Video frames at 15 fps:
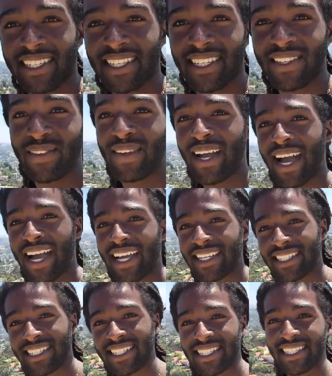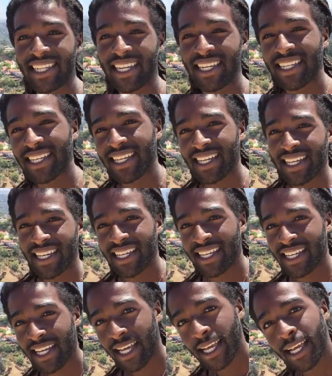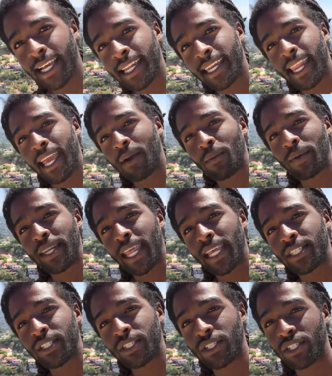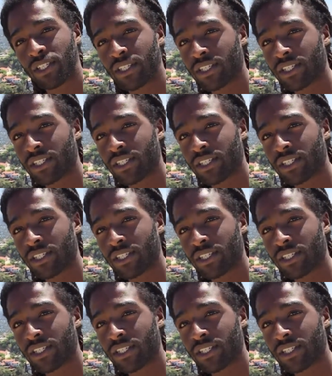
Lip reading: And you guys just need to connect with nature.